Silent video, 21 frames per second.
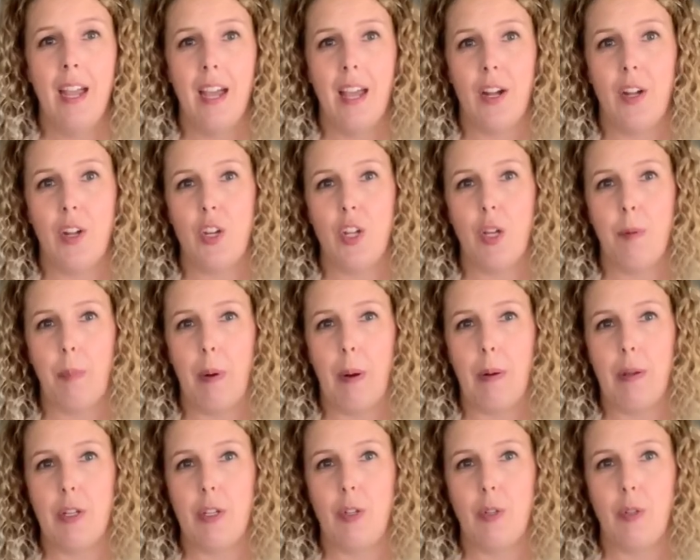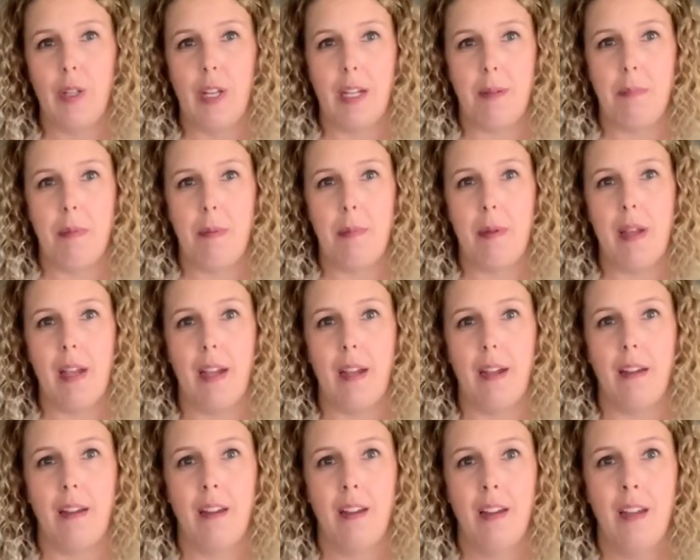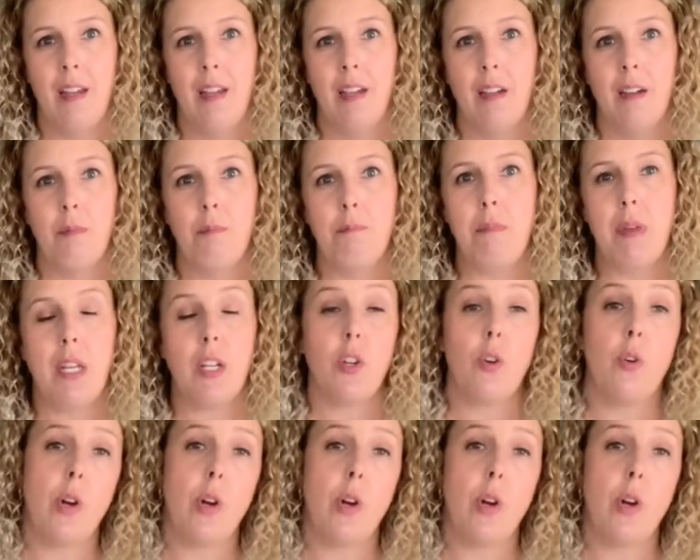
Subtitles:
then you could probably do like maybe a mint